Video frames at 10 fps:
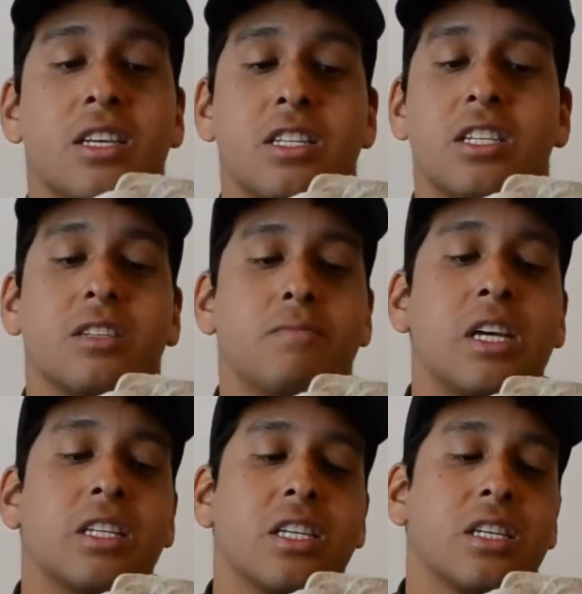it just
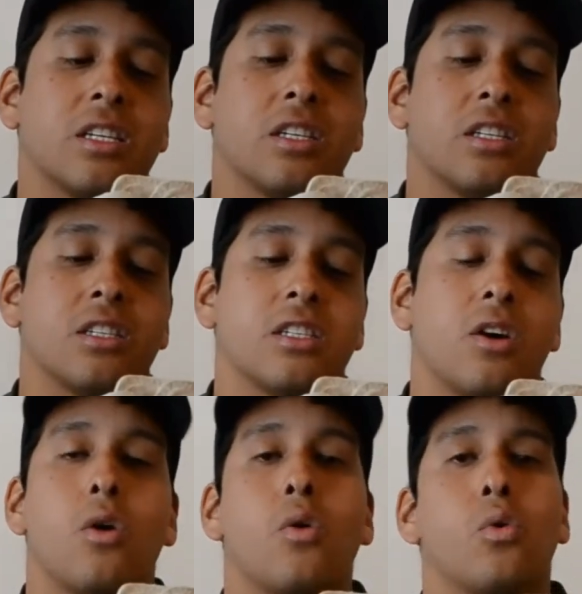makes it
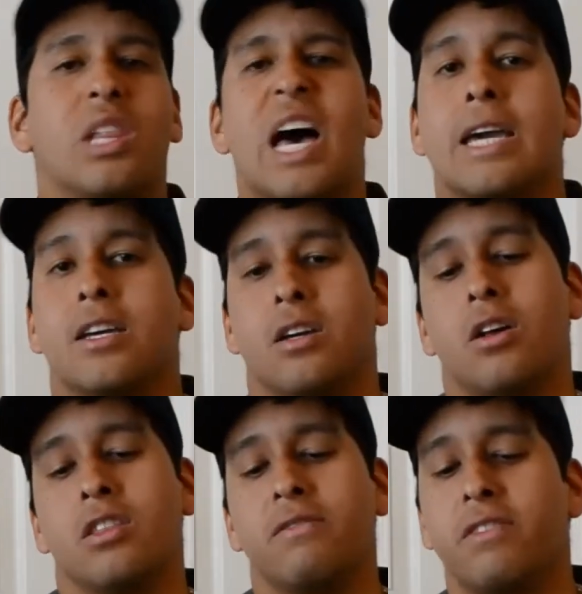so light
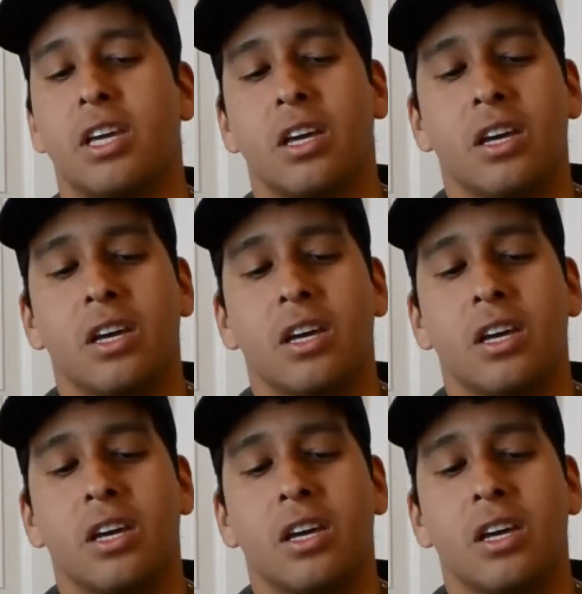on the feet,